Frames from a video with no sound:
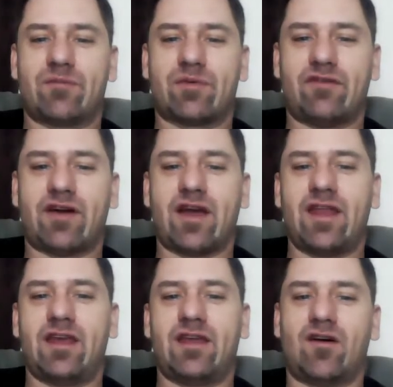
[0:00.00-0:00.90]

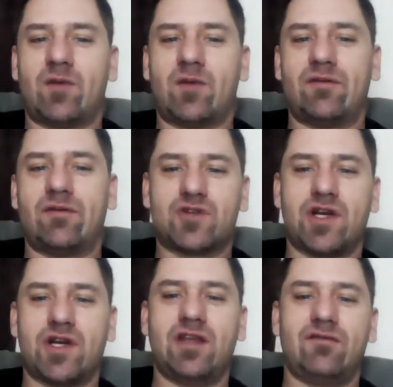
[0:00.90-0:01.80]
providing in all my
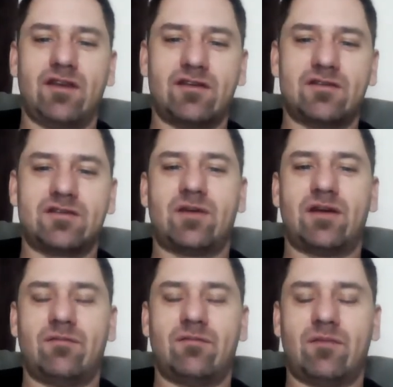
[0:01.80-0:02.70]
training videos and
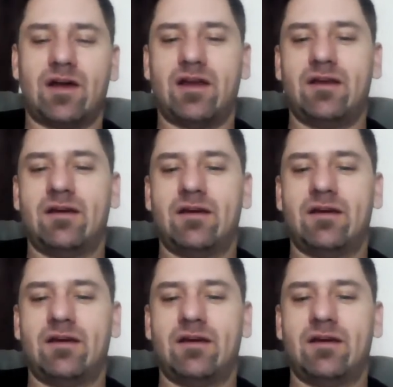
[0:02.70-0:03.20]
my